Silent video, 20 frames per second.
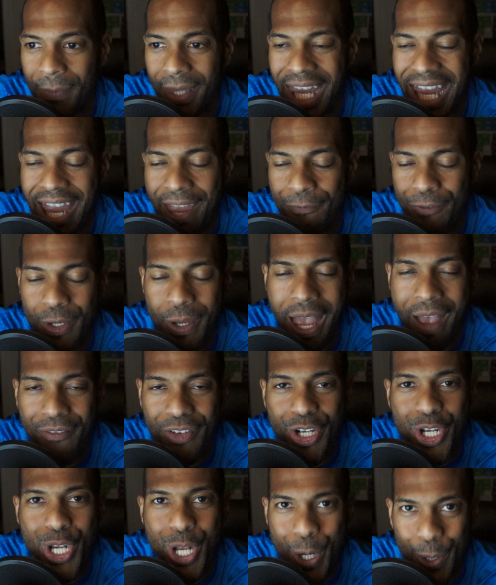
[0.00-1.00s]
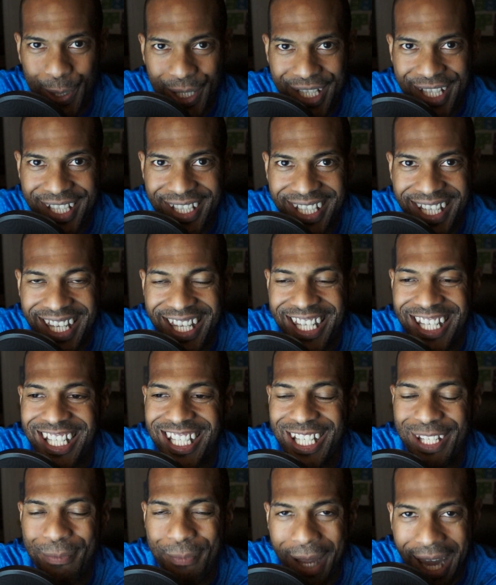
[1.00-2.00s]
If you haven't noticed,
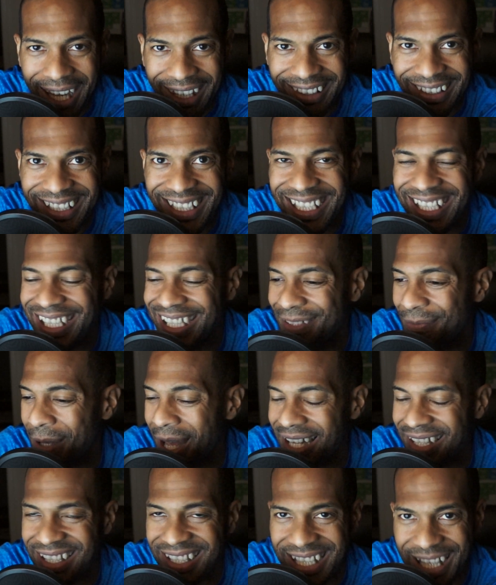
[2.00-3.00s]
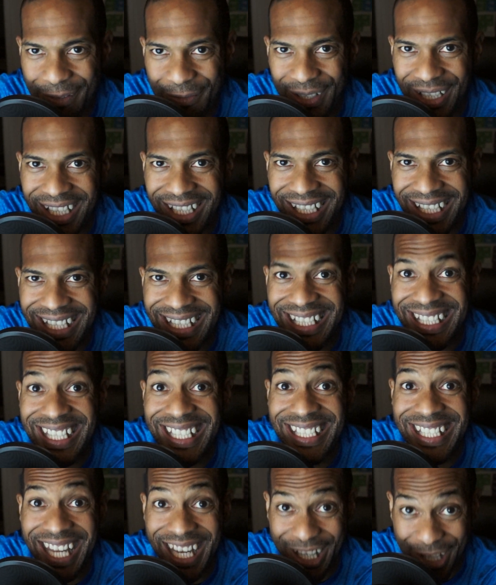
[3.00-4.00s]
smiling and positivity is
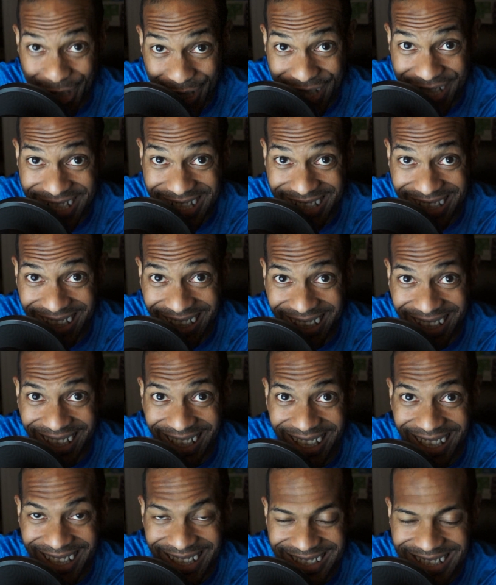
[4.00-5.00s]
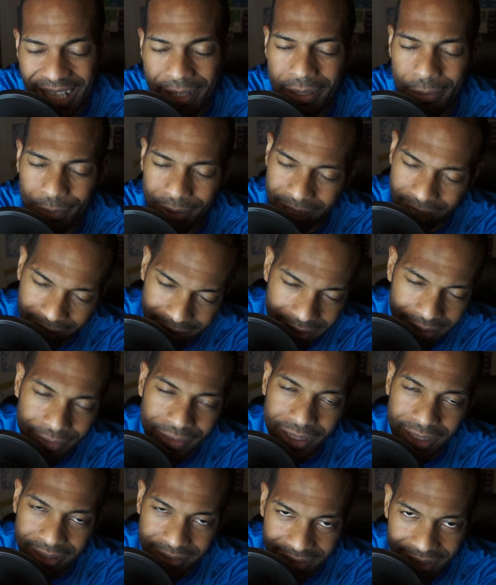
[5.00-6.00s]
contagious. Same thing with
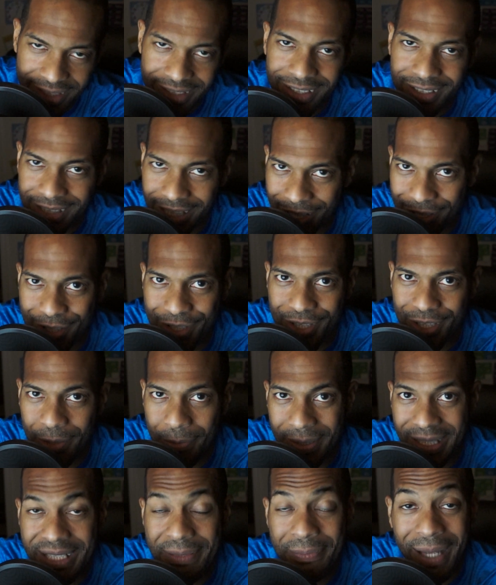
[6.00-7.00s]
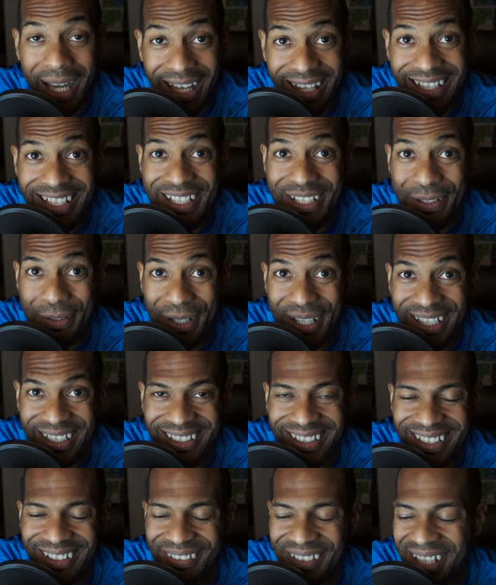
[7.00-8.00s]
negativity. That's contagious too. But smiling is great,
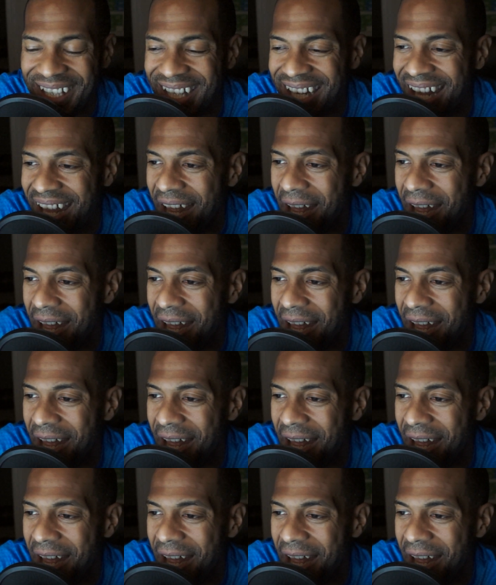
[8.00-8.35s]
right?